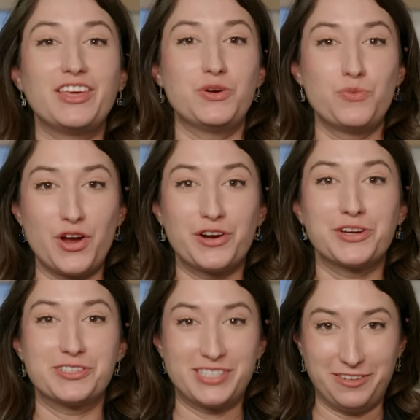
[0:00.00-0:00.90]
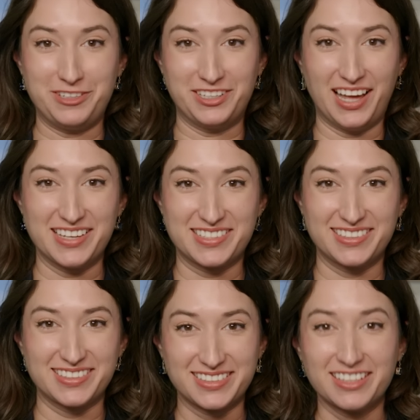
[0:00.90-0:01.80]
that you wear your safety
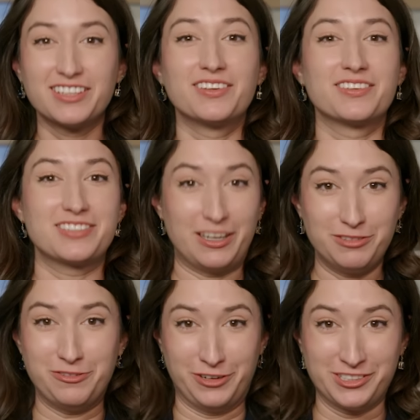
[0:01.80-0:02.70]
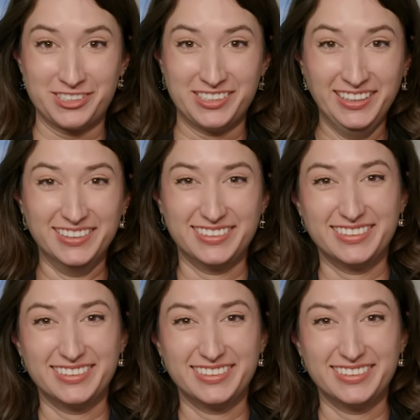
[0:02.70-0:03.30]
glasses. Safety first.